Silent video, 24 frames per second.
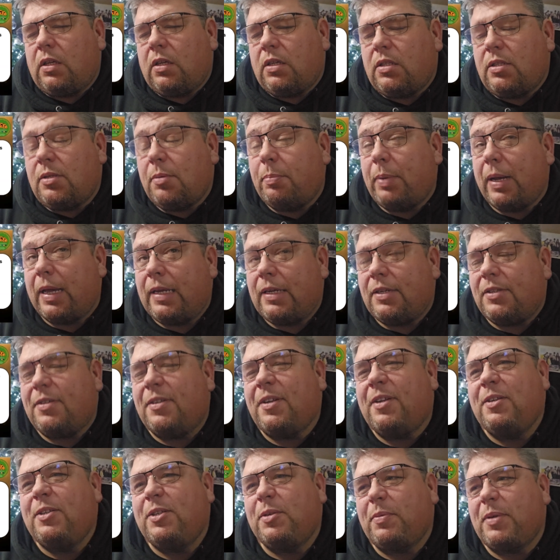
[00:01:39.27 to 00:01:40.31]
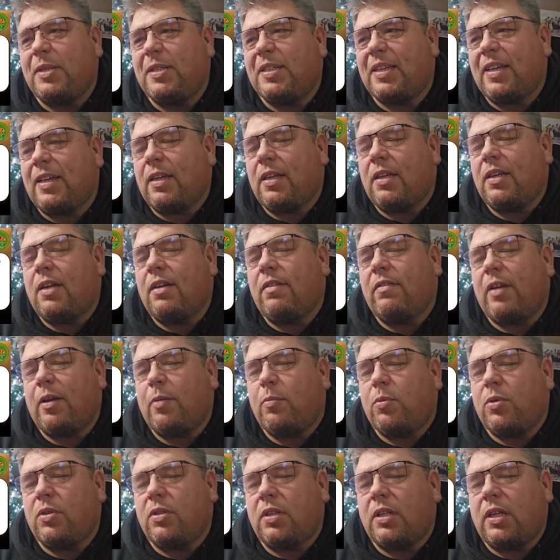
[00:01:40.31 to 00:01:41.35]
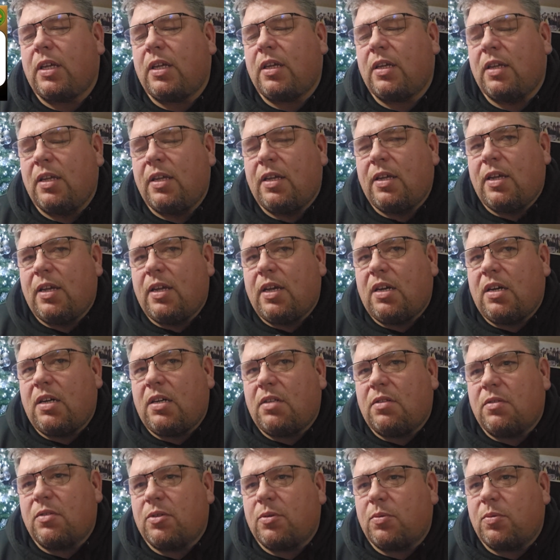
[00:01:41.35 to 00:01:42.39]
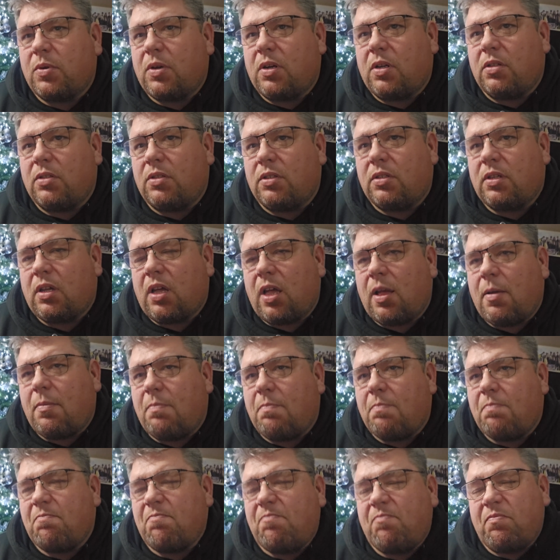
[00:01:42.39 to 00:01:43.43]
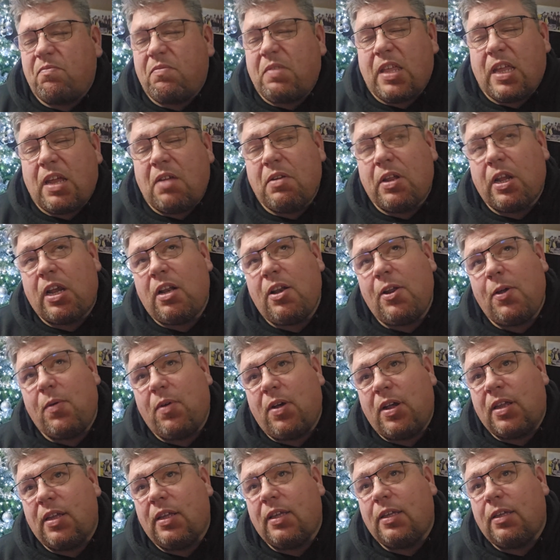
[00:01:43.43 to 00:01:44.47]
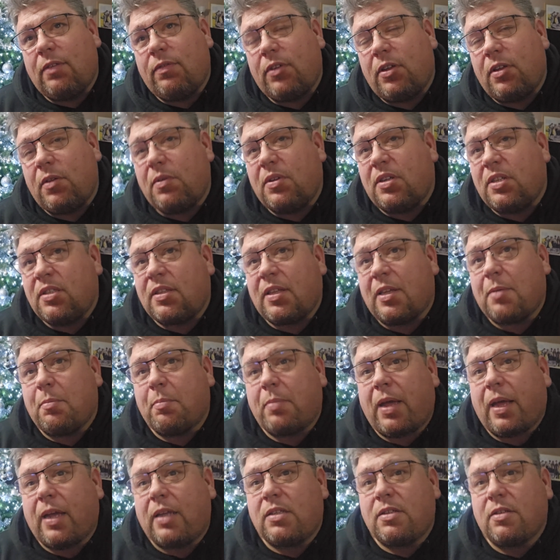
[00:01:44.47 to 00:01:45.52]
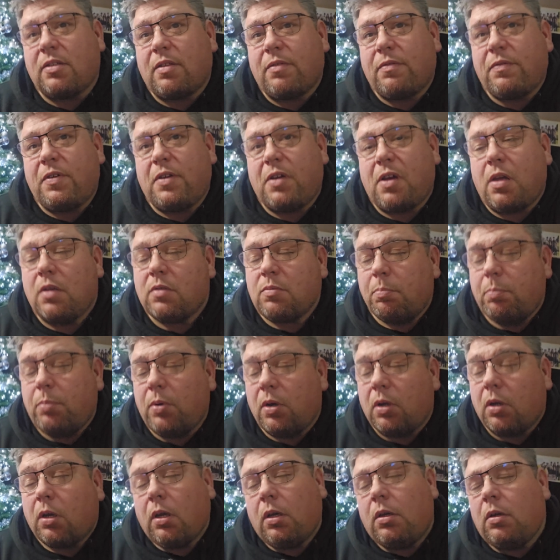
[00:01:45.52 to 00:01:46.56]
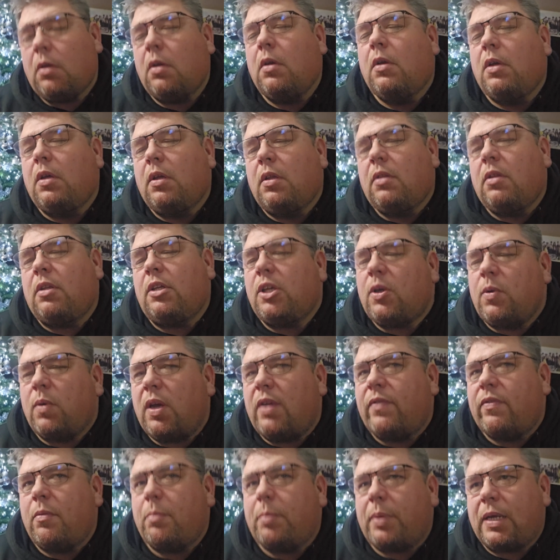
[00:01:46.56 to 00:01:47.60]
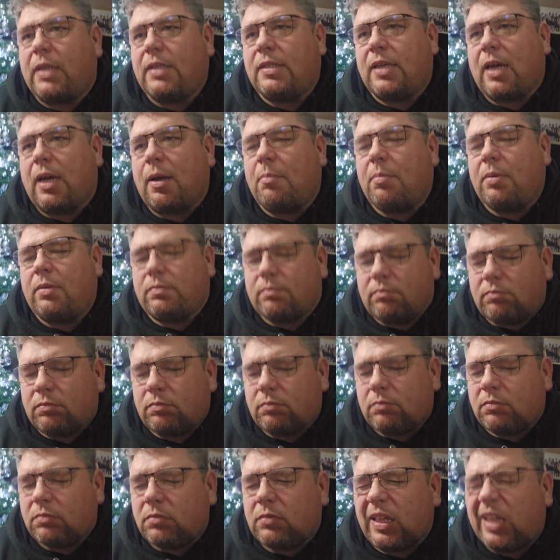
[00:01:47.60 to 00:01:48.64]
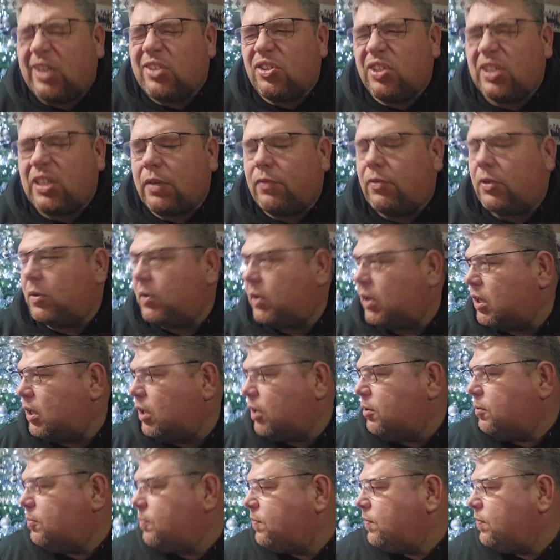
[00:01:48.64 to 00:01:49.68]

debate, shall we say, around what the answer was. The only clue I can give you is think back to the first book that you ever picked up. That should give you a clue.